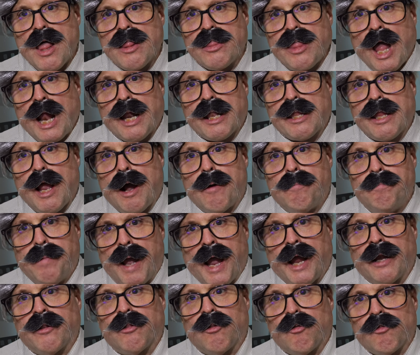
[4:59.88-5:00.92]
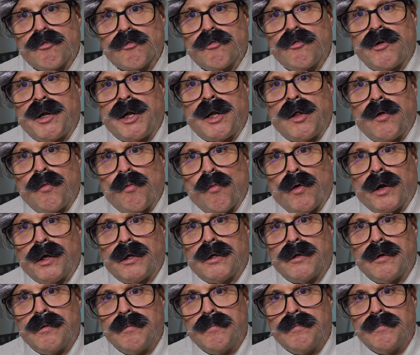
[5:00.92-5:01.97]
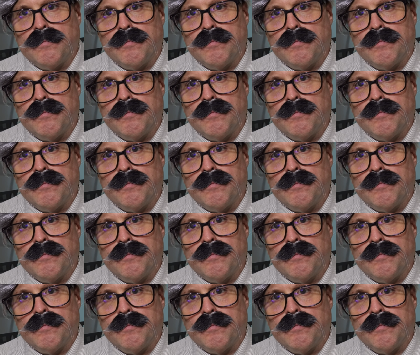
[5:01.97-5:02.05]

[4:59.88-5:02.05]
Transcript: That's how bad the screening went.